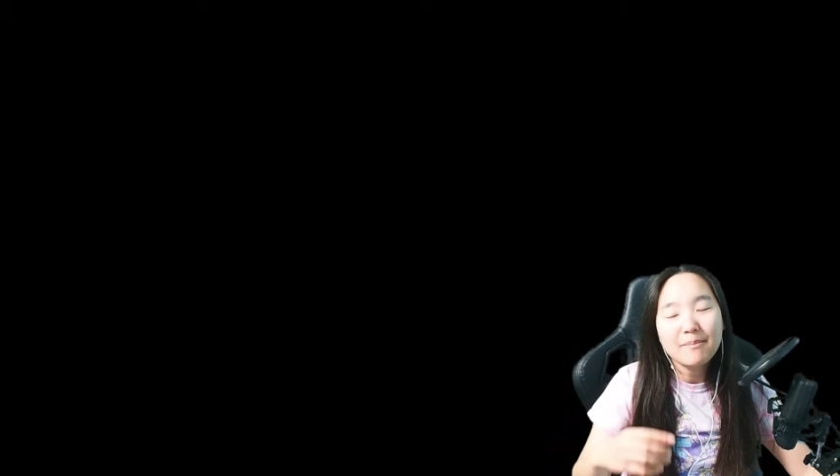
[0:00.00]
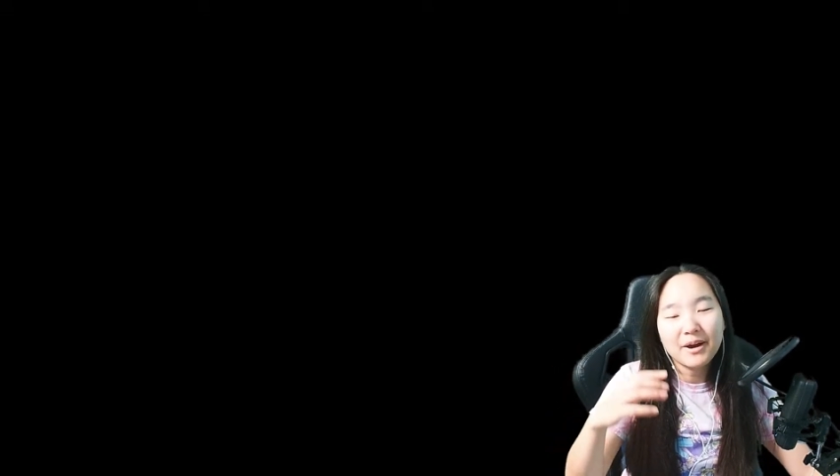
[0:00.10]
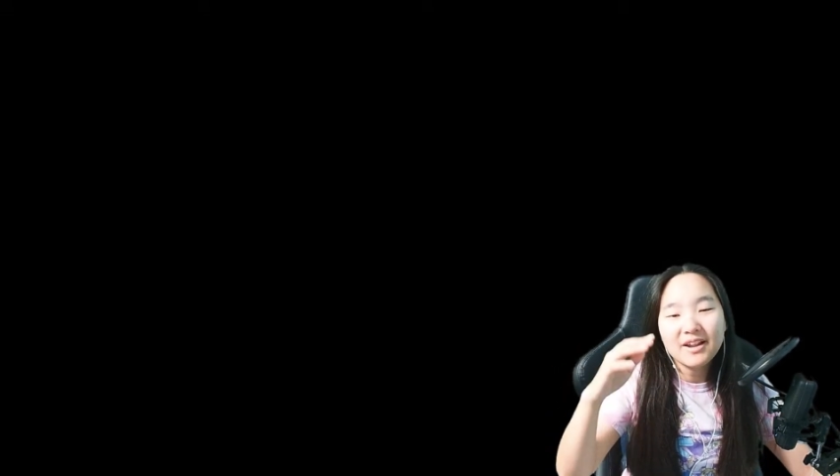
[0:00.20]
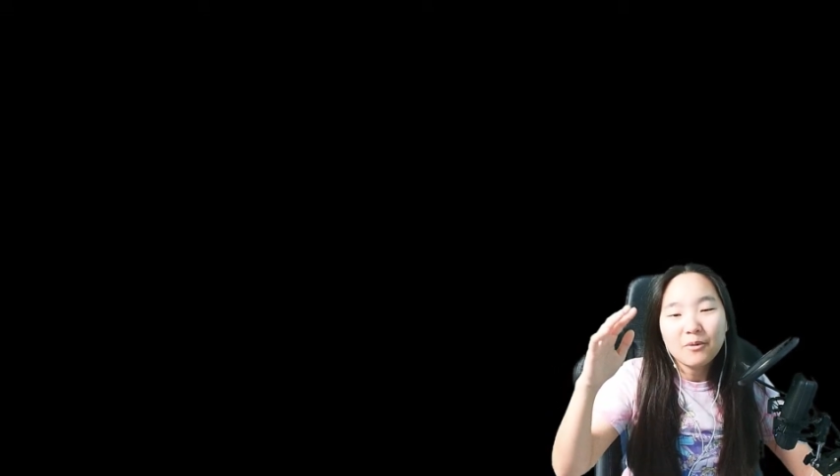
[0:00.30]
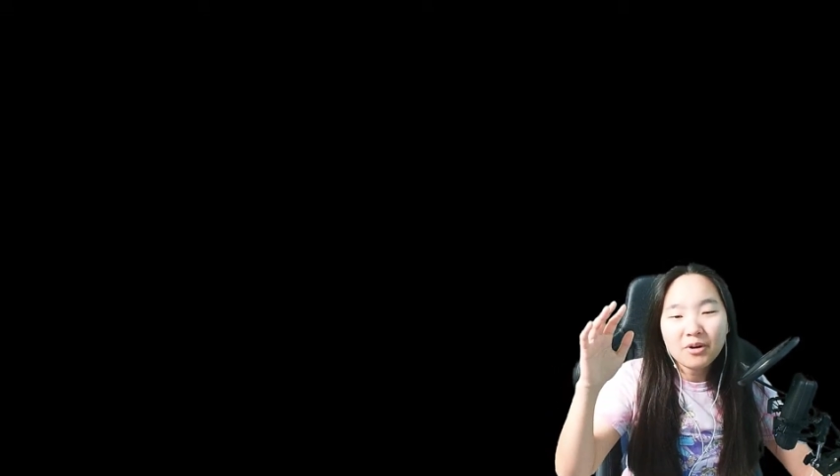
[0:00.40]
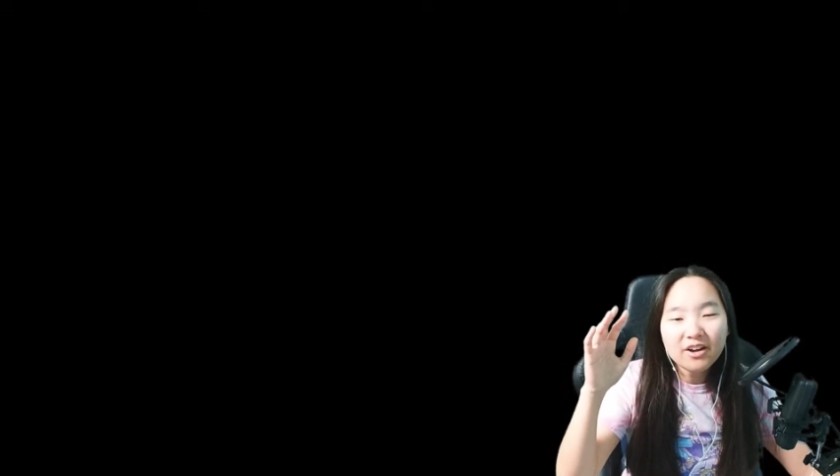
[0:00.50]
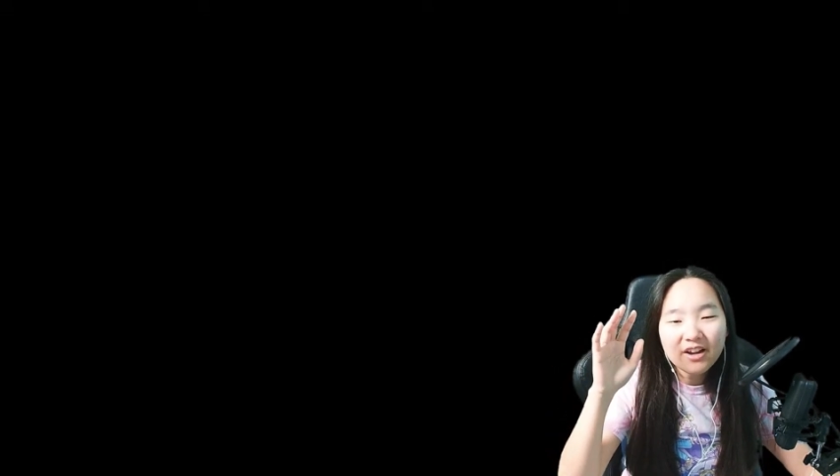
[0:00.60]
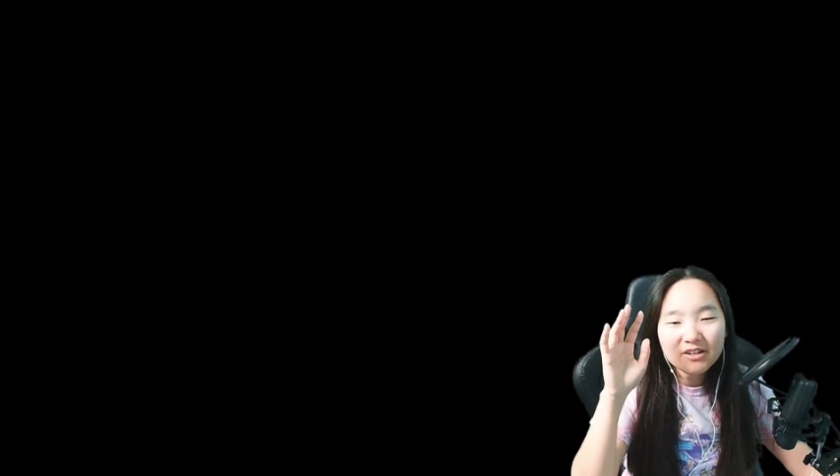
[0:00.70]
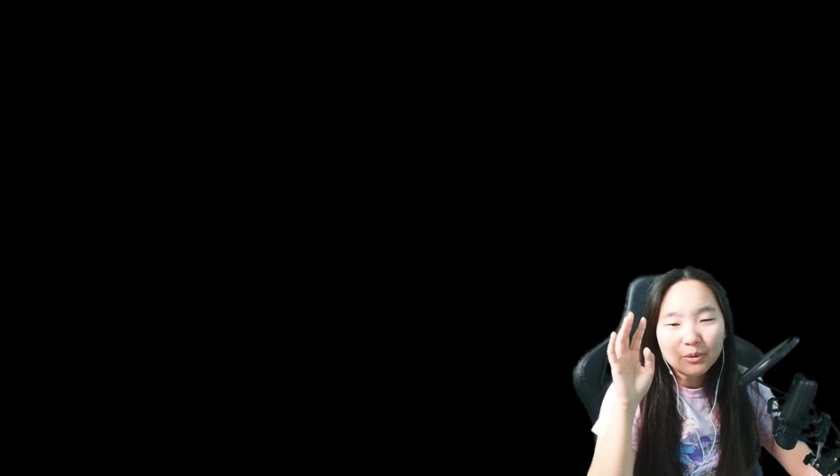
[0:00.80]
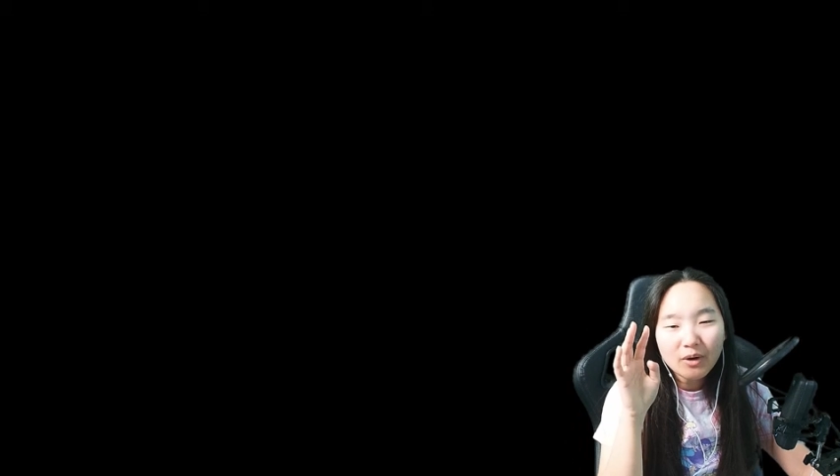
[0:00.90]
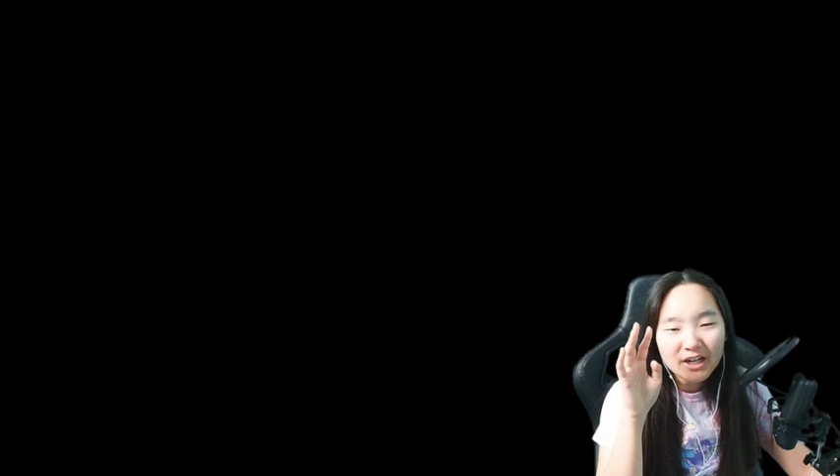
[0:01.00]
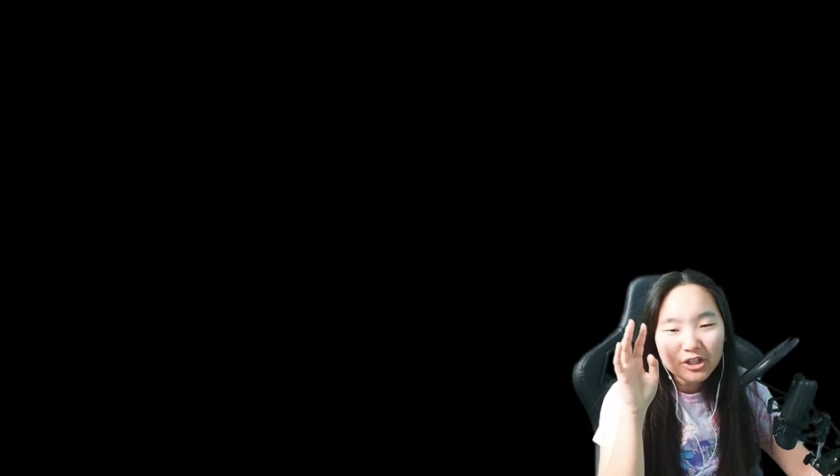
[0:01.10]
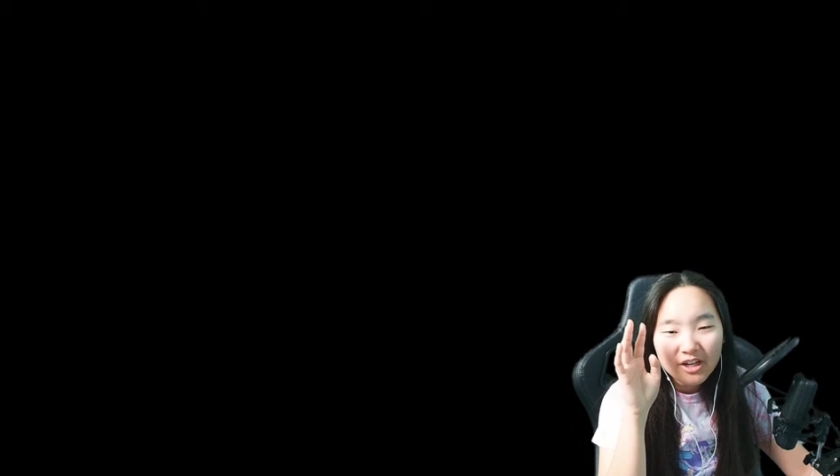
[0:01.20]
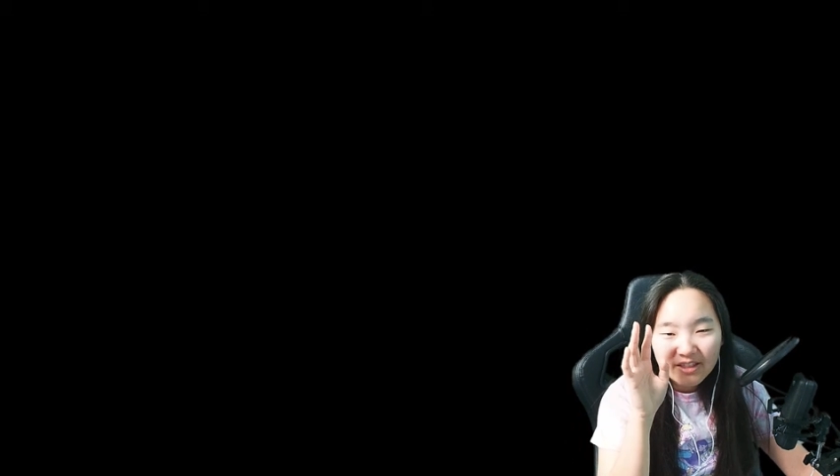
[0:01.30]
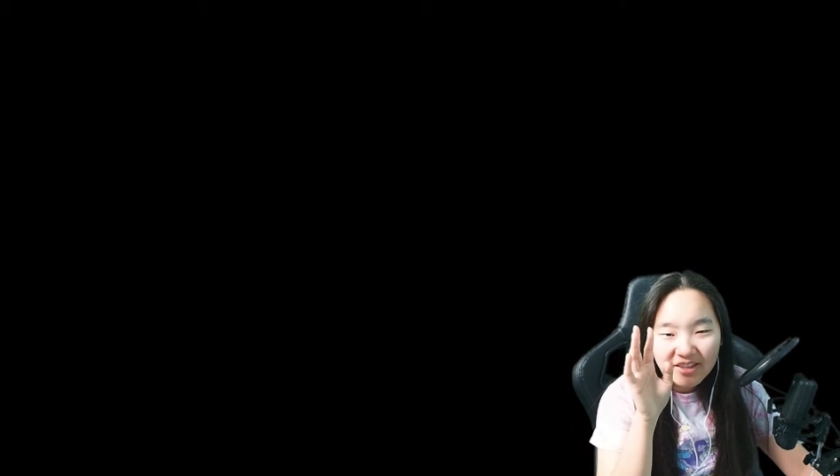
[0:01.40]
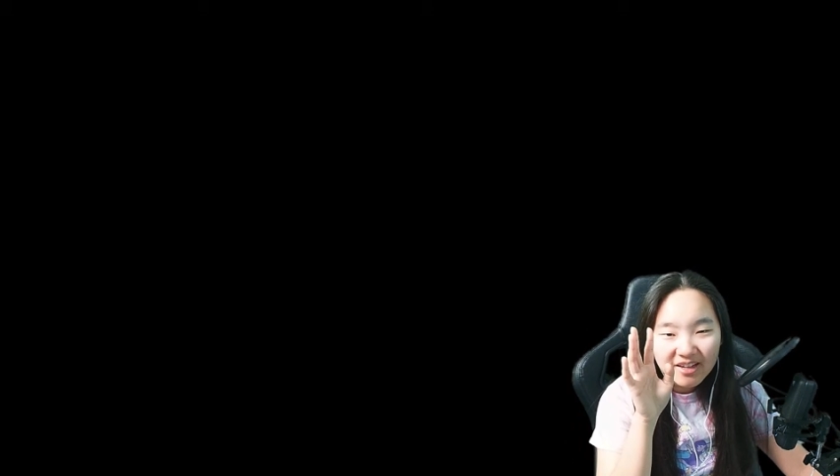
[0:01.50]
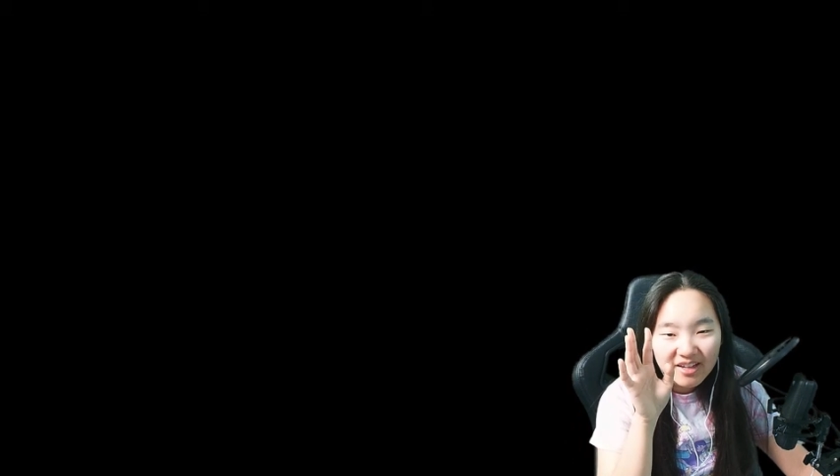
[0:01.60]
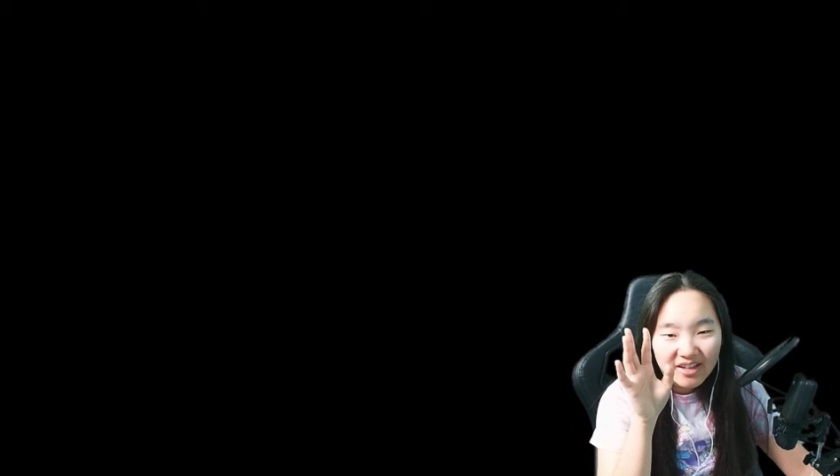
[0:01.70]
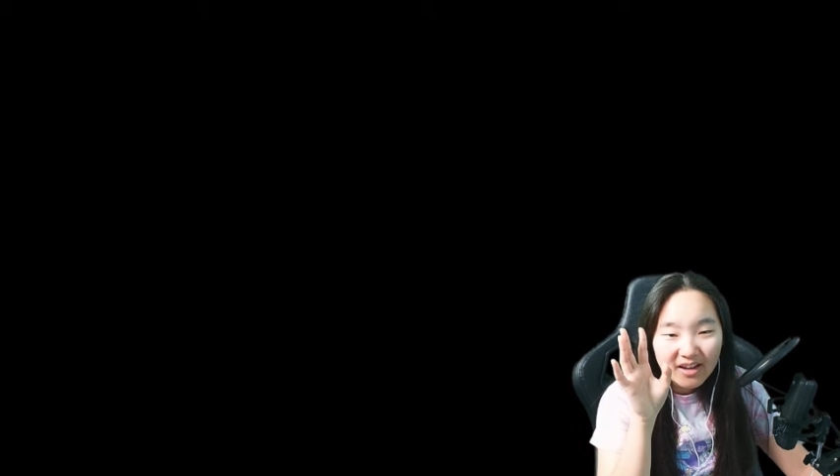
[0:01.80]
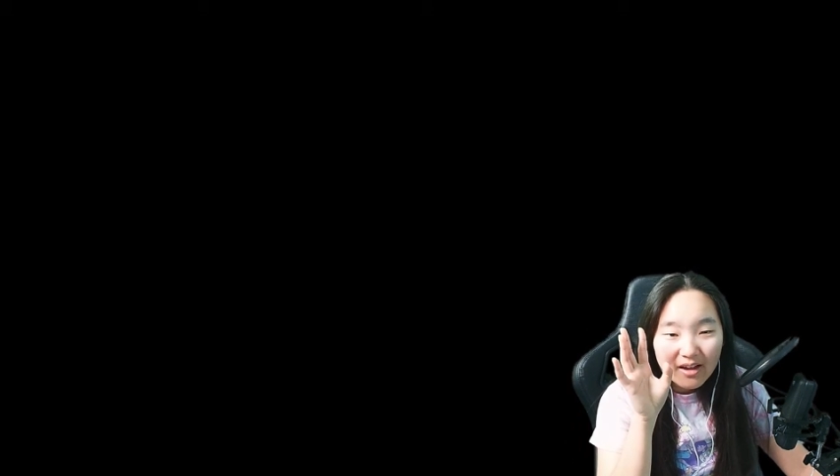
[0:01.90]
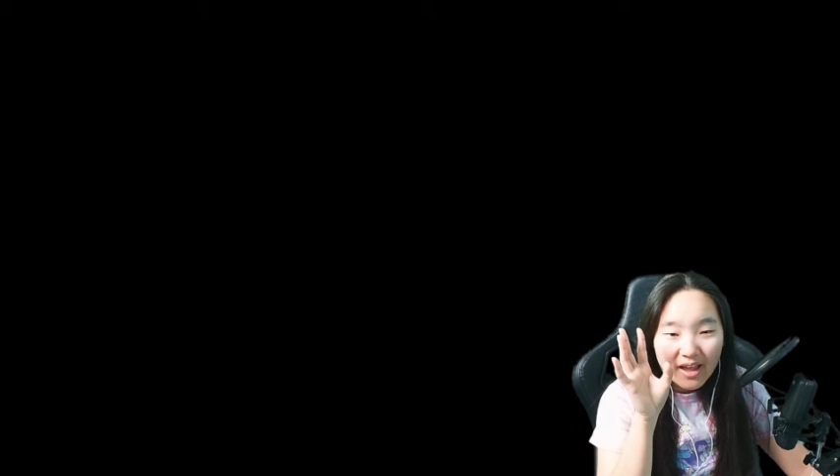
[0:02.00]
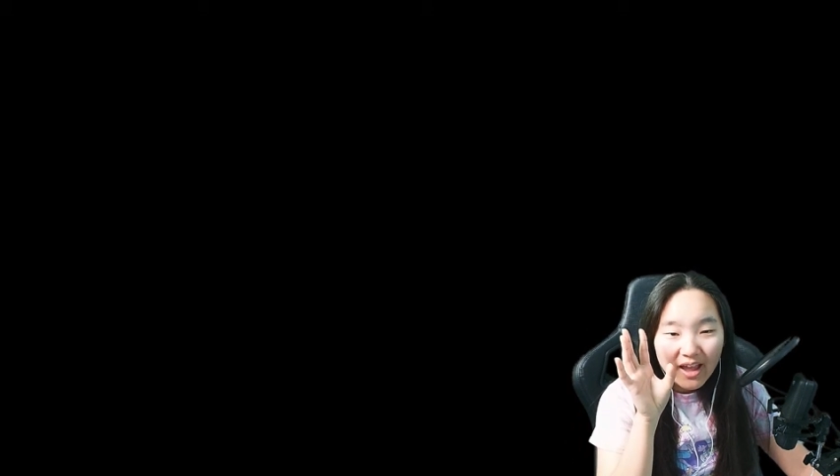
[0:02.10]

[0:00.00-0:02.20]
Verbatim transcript: But we're here to watch the